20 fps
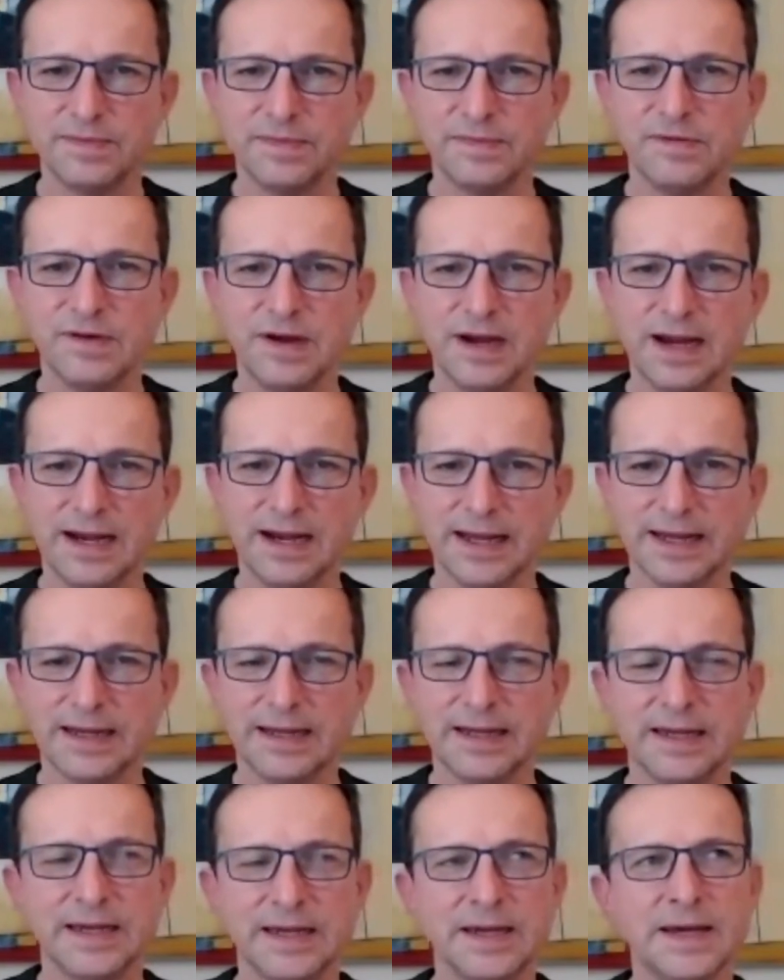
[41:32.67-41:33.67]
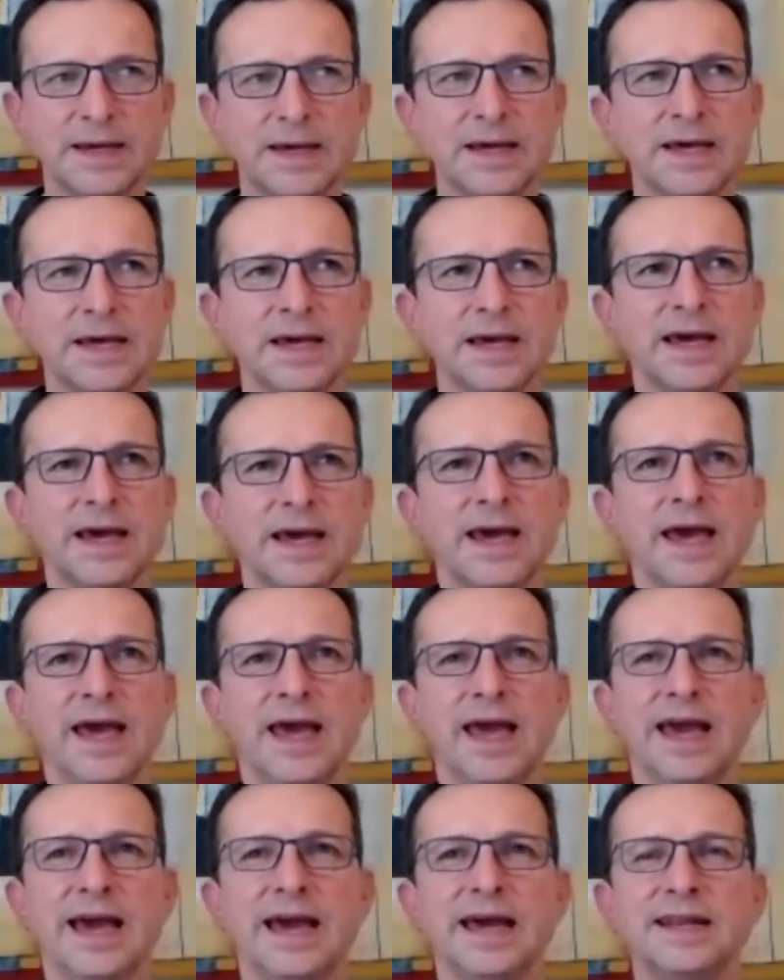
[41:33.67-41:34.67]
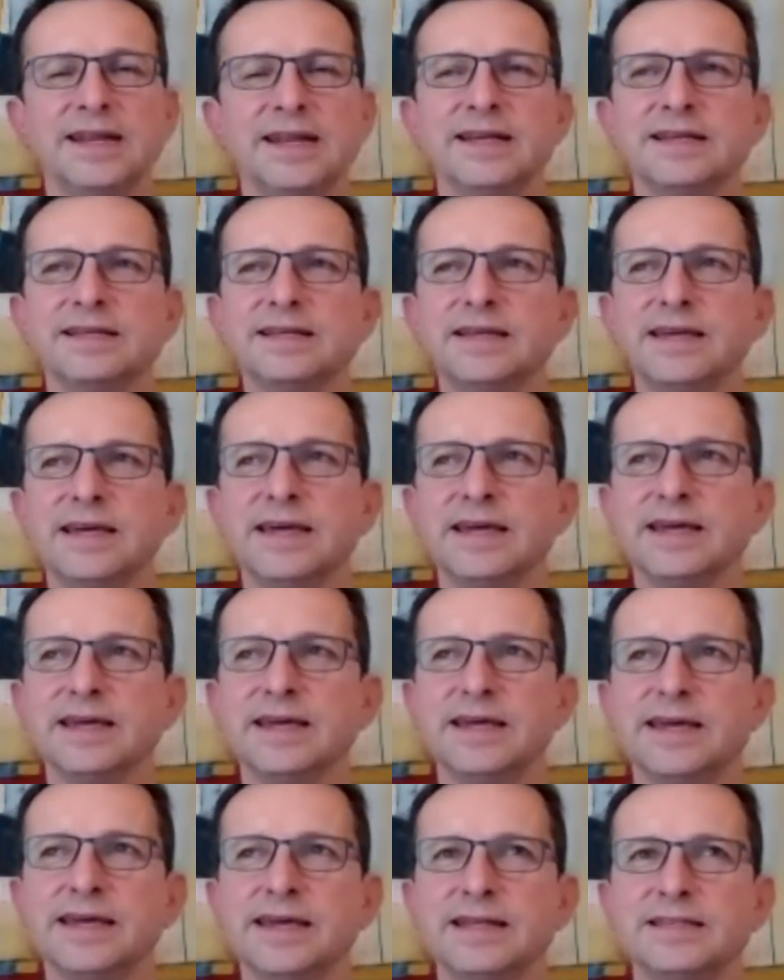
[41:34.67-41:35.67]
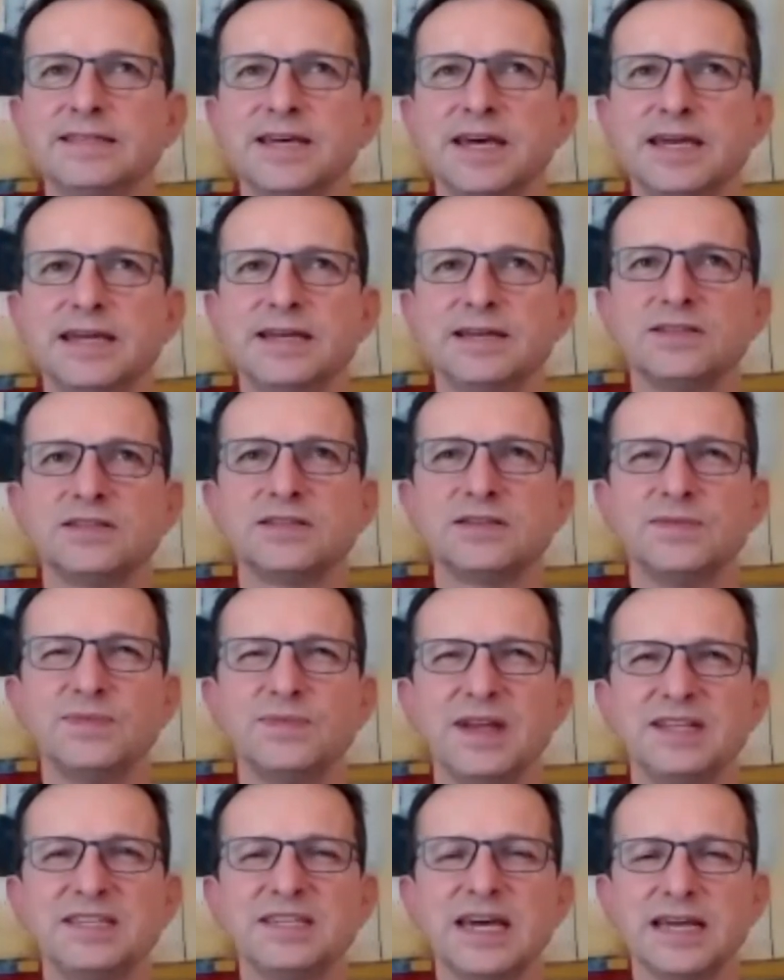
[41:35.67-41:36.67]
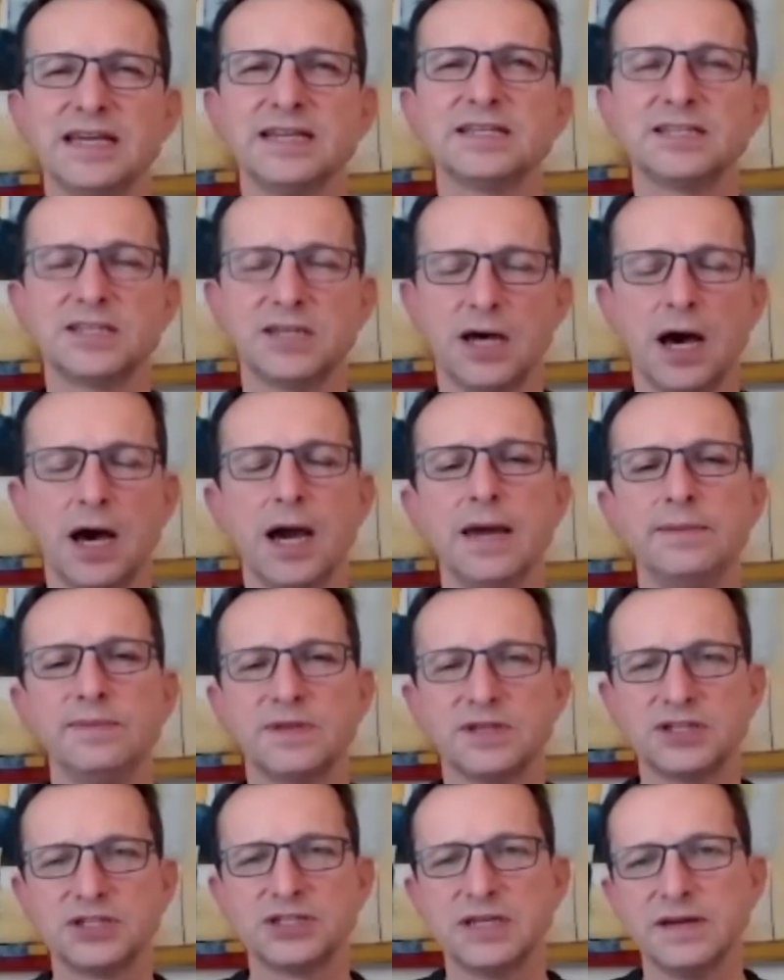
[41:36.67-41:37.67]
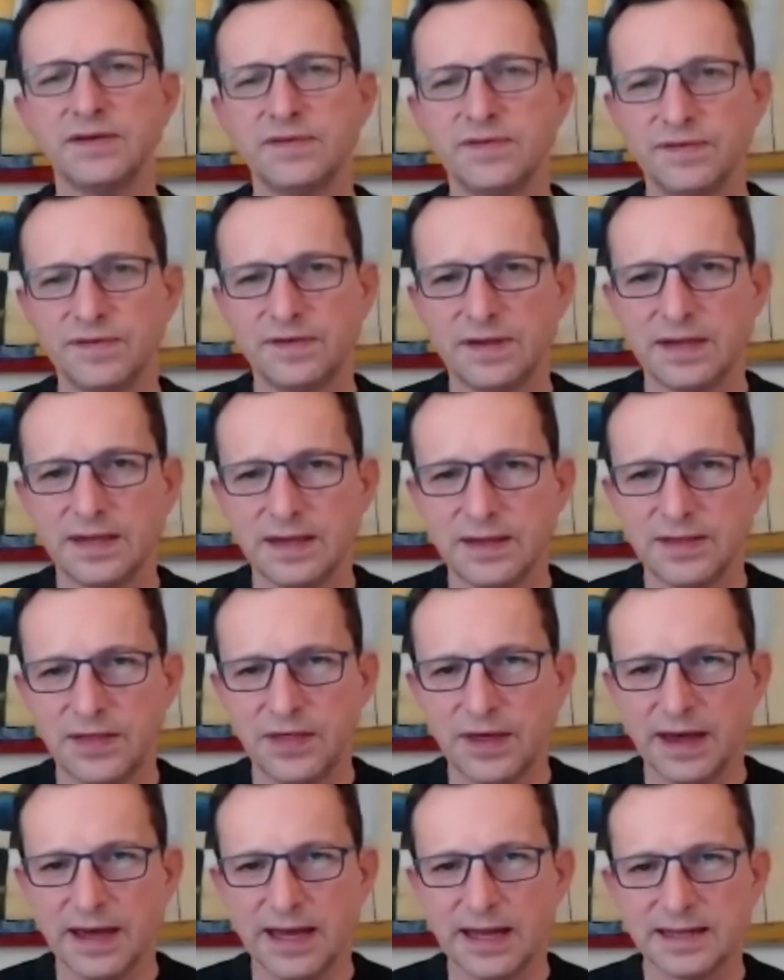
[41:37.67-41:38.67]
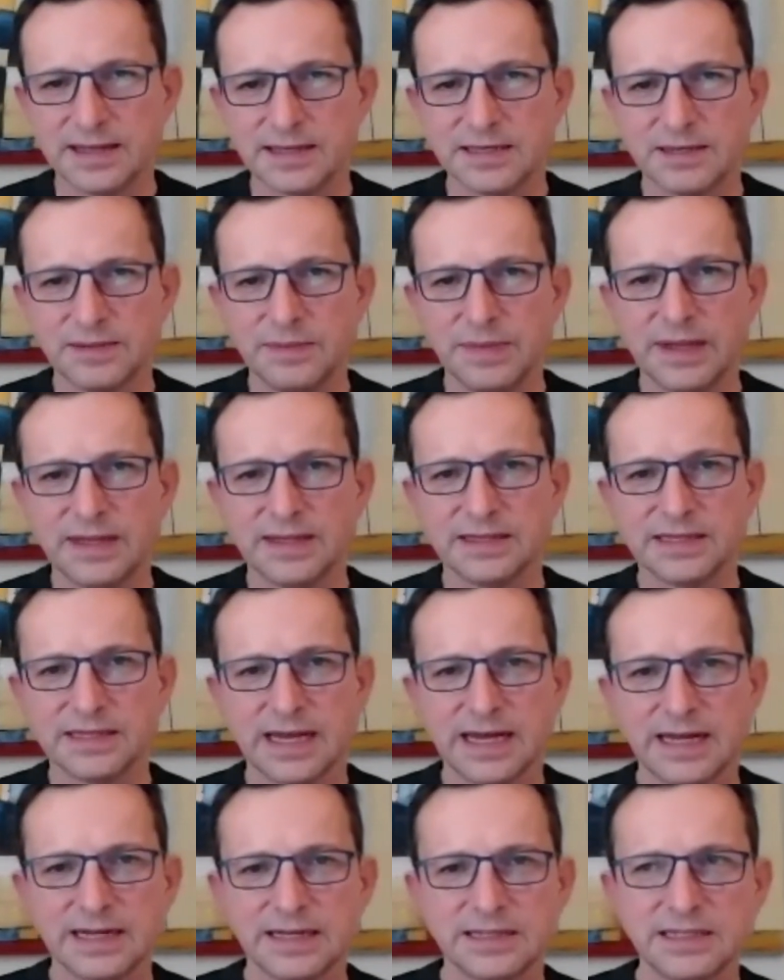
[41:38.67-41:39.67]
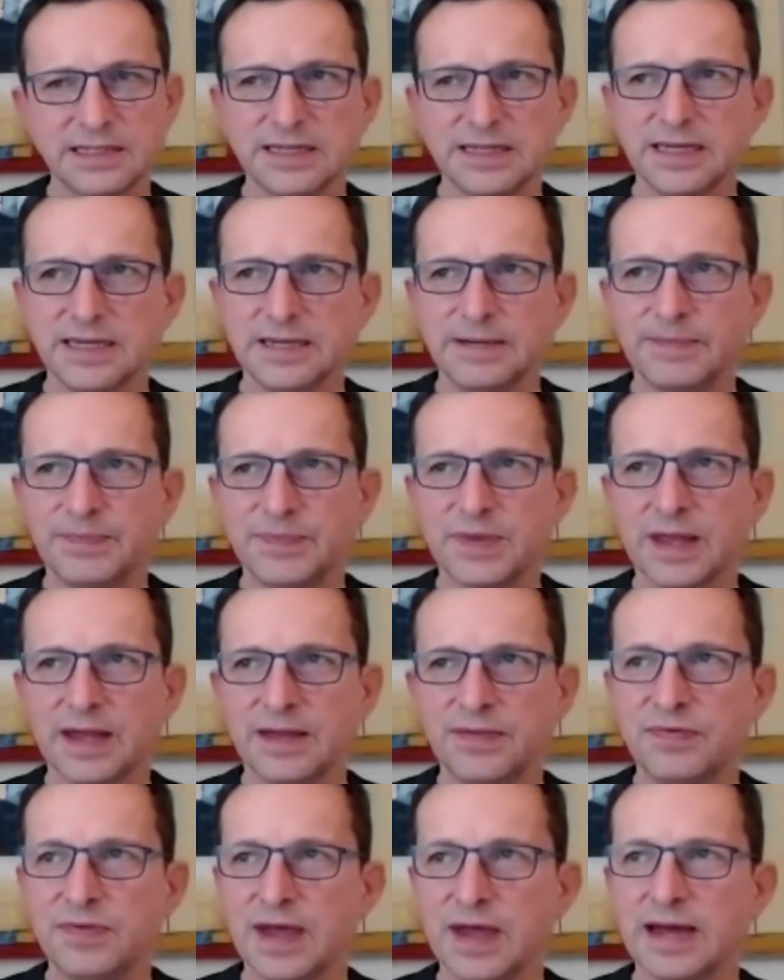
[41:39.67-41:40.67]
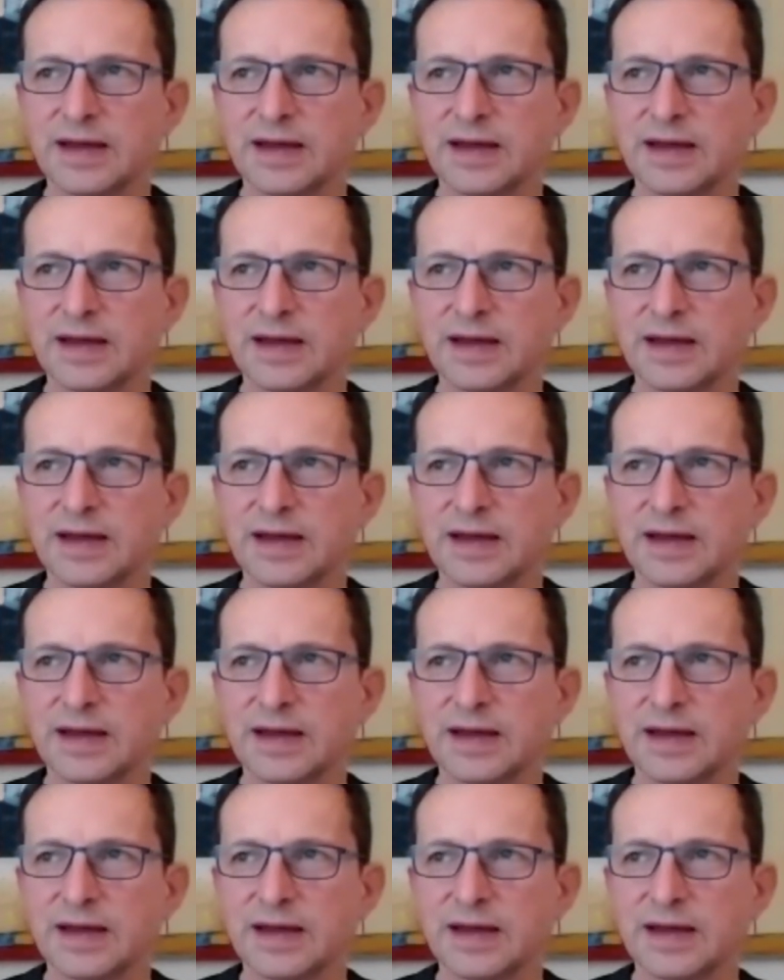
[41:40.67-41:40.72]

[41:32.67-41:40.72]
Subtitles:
really. And it takes time to shift that mentality, and